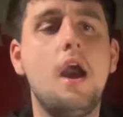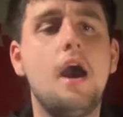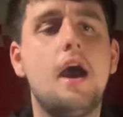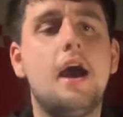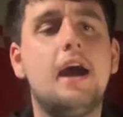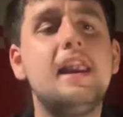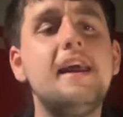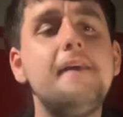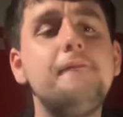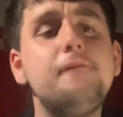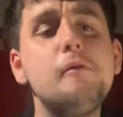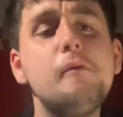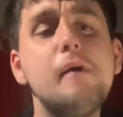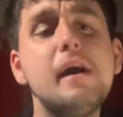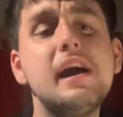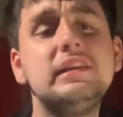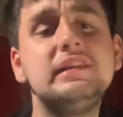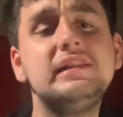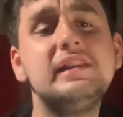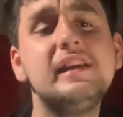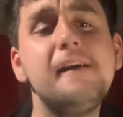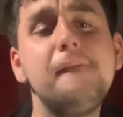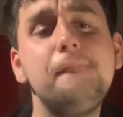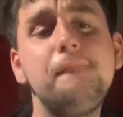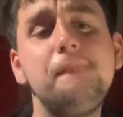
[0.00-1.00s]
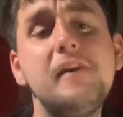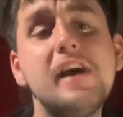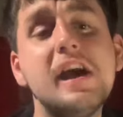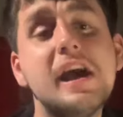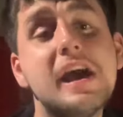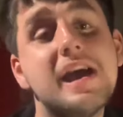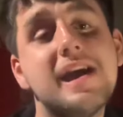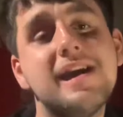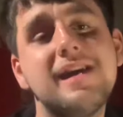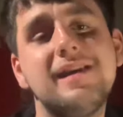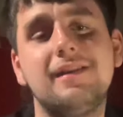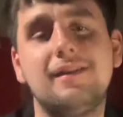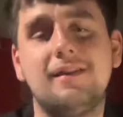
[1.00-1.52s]
And if you want some
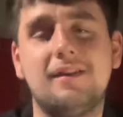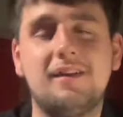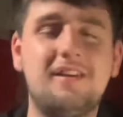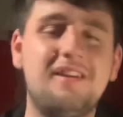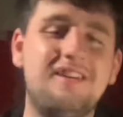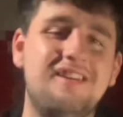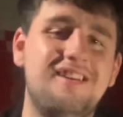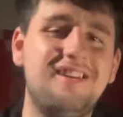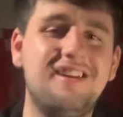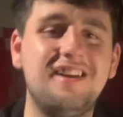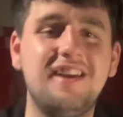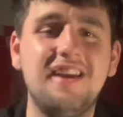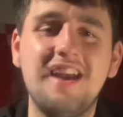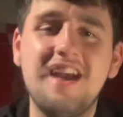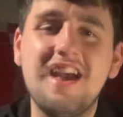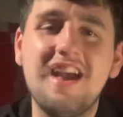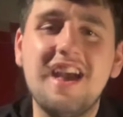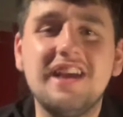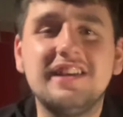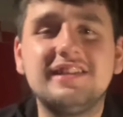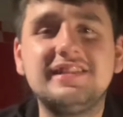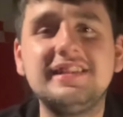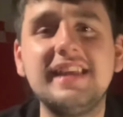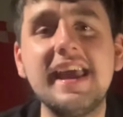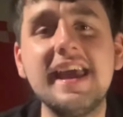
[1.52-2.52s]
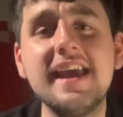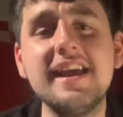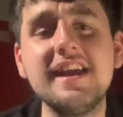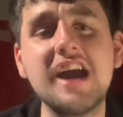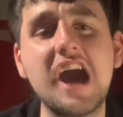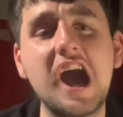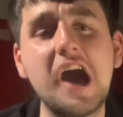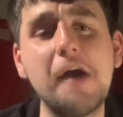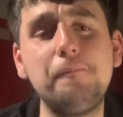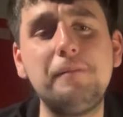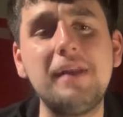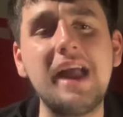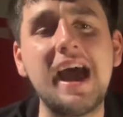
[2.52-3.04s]
fun, sing
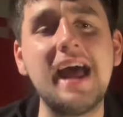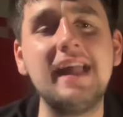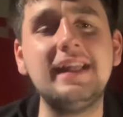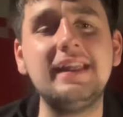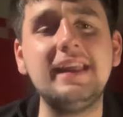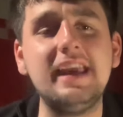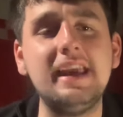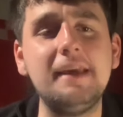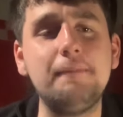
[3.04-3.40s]
out oh, bloody